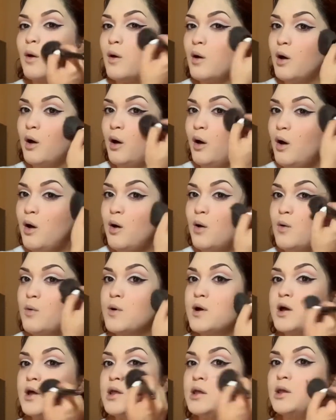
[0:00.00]

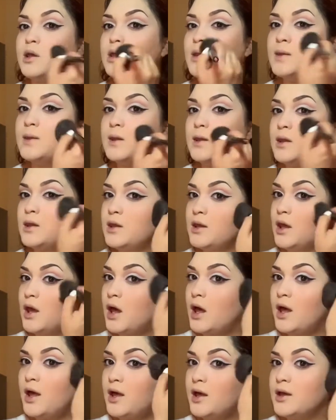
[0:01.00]
Oh,
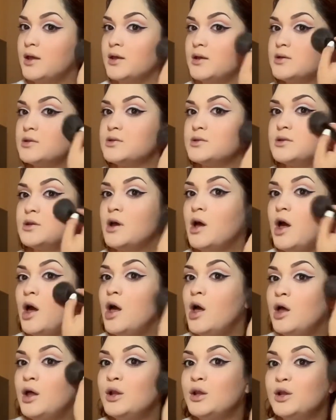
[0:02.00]
yes.
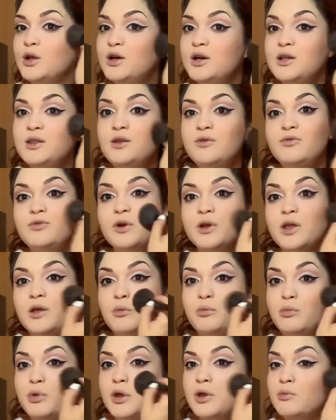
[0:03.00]
Look at the
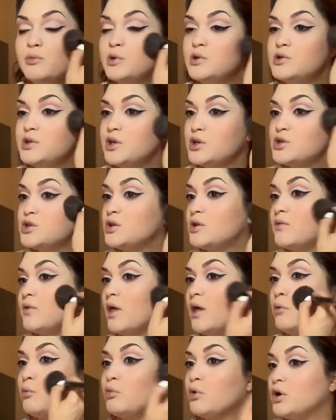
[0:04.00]
freaking pigmentation of
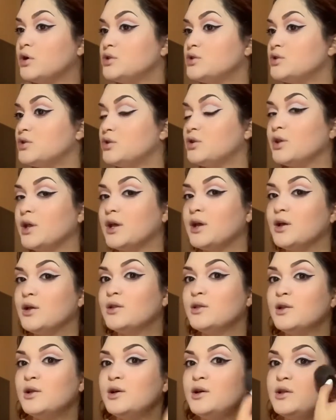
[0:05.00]
that bronzer and like,
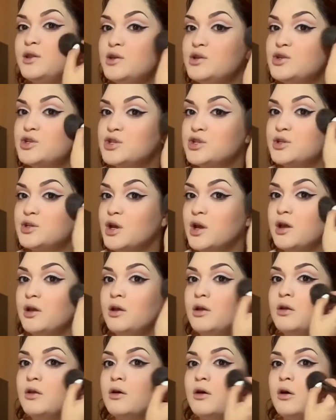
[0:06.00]
look at the
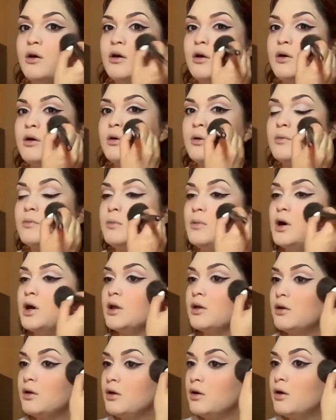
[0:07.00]
shade. Oh my
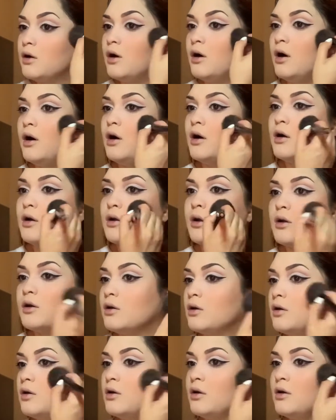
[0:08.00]
God.
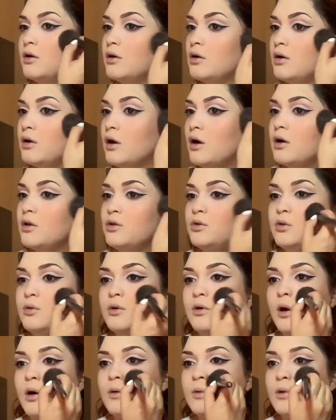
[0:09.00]
You
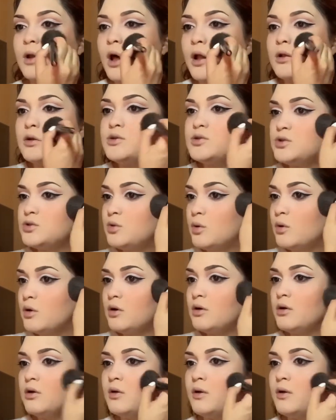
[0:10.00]
go dollar store.